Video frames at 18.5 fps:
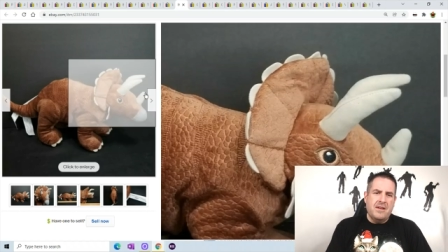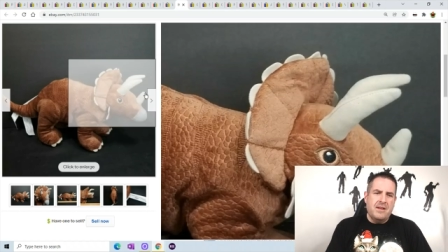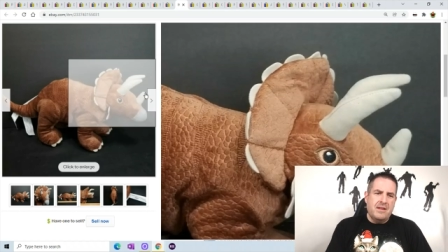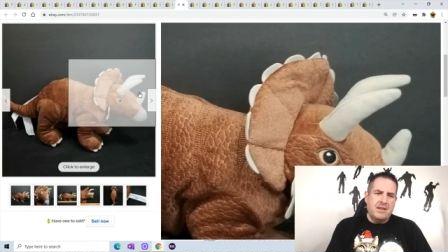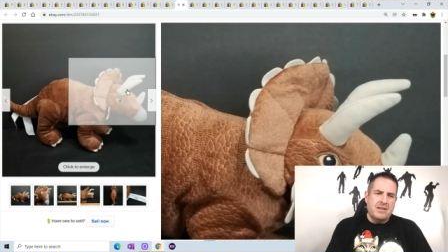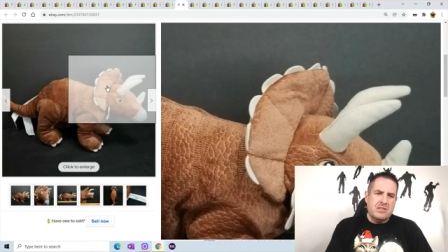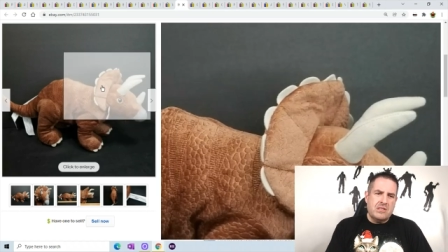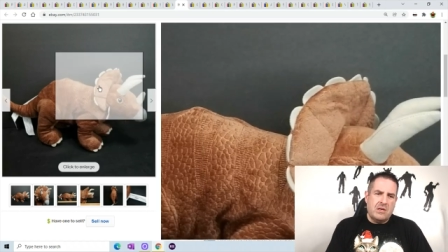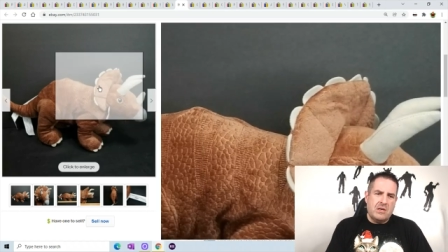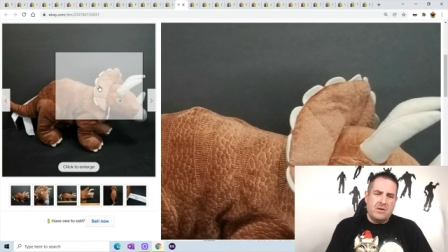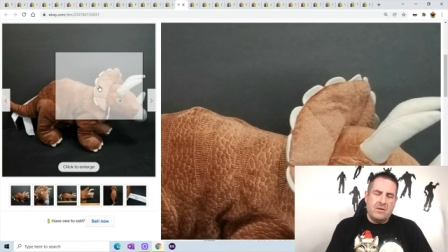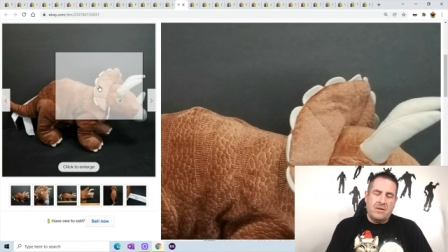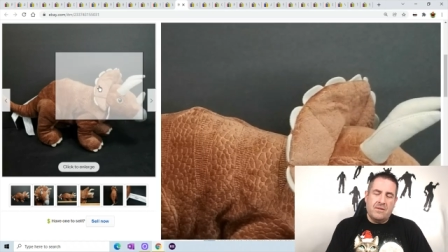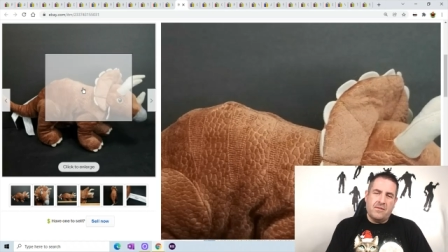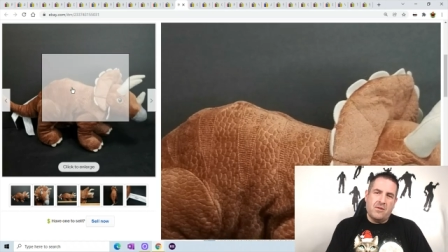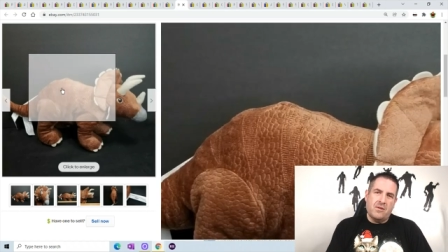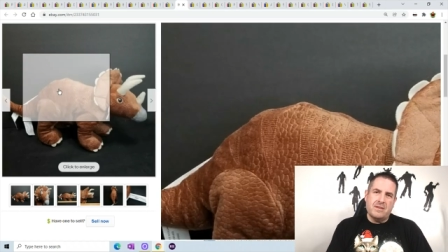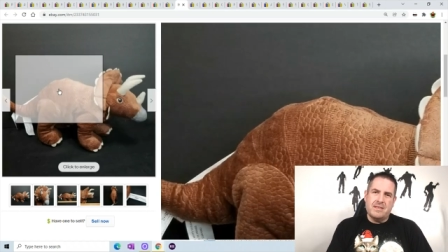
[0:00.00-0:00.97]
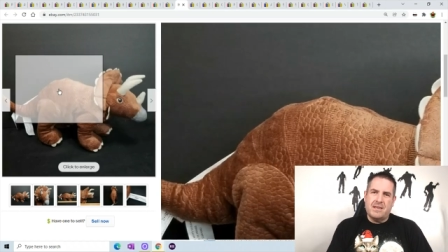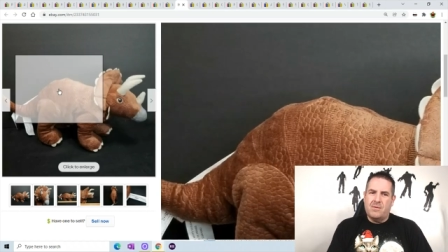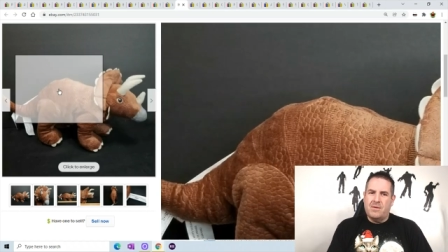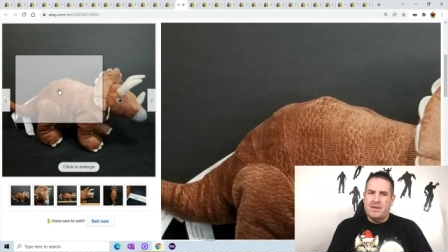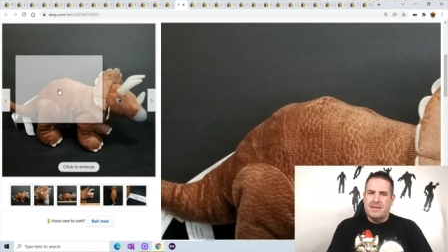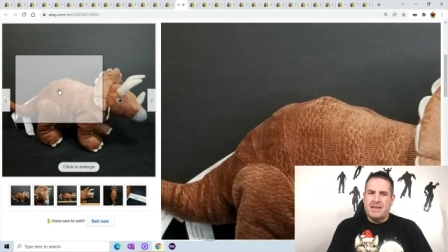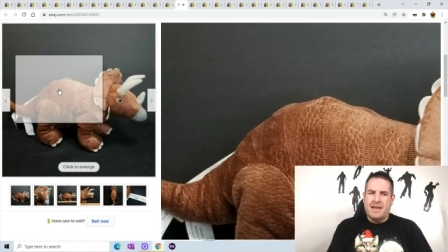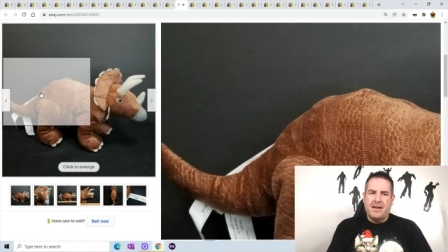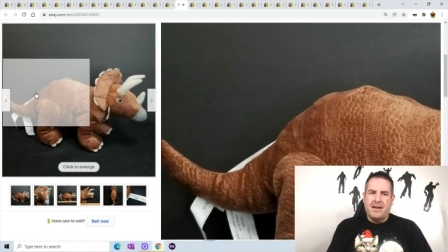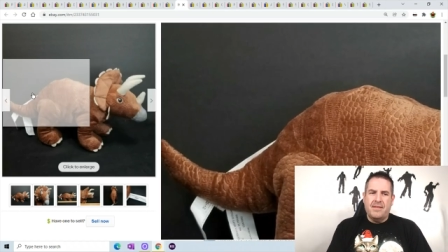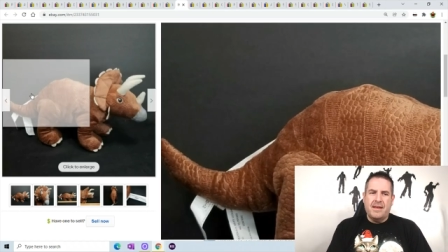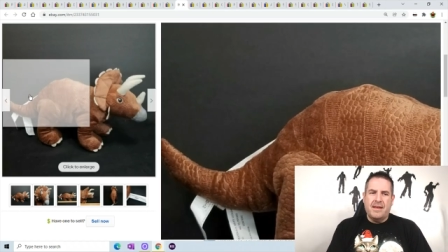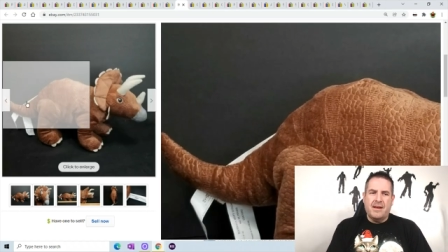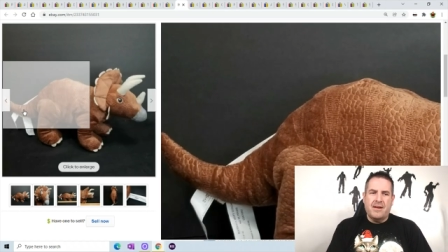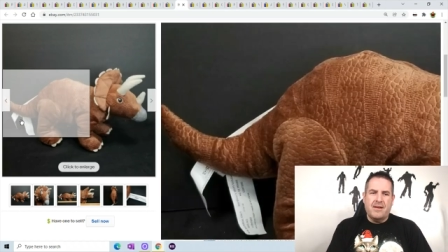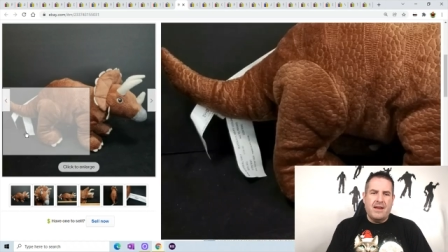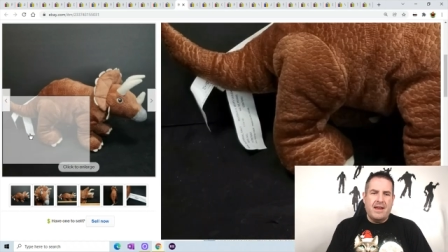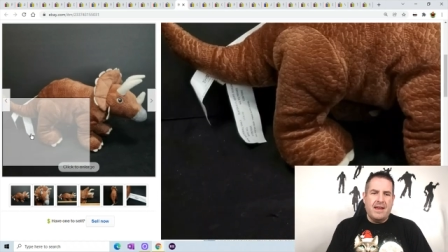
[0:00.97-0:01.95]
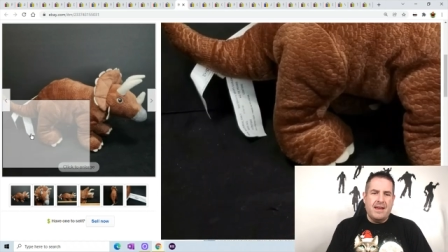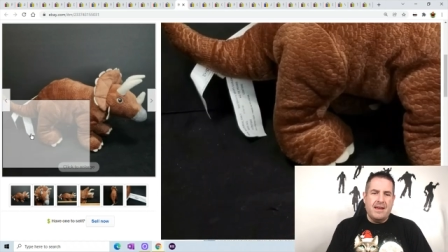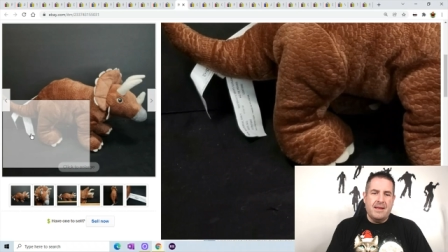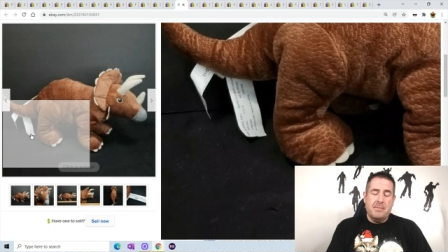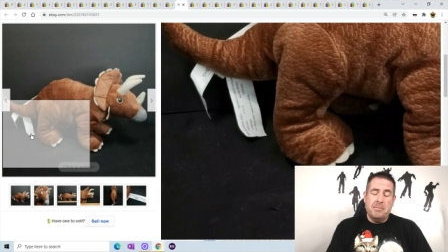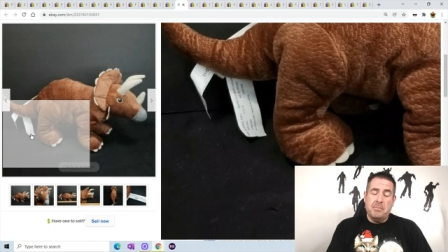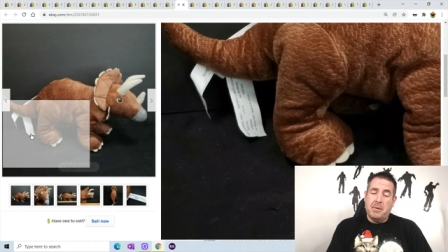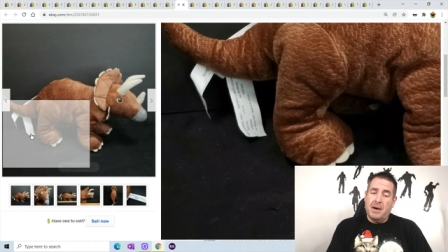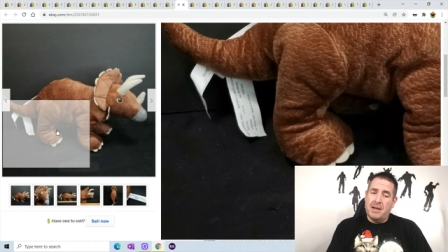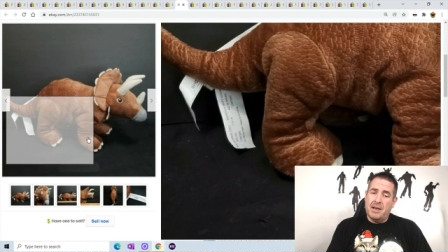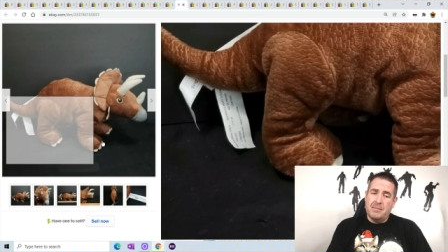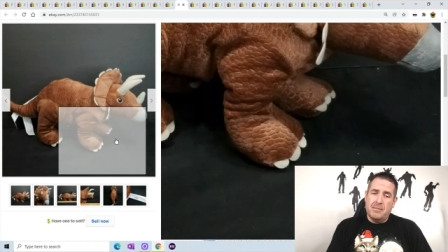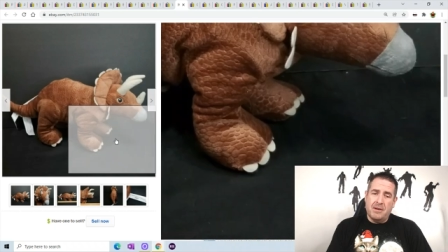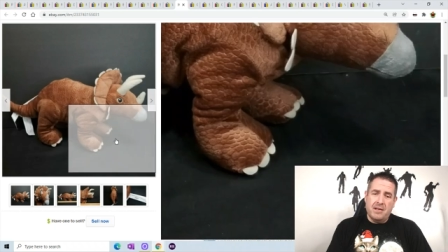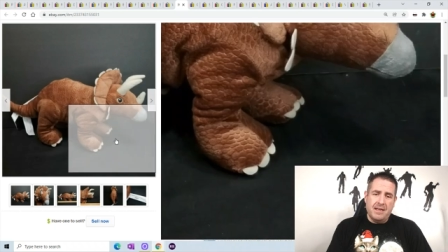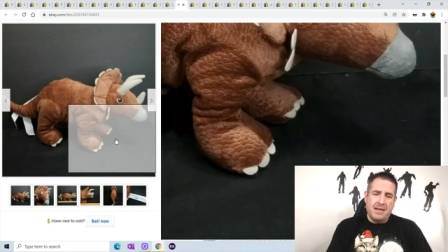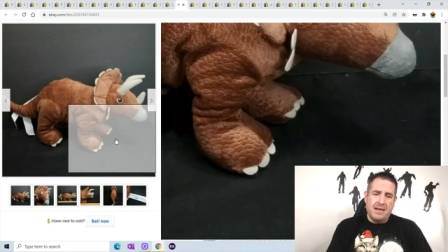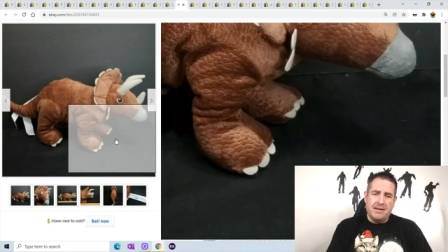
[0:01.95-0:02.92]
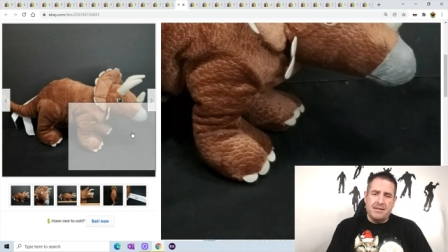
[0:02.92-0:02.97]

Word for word: So of course I went down there and bought them all out.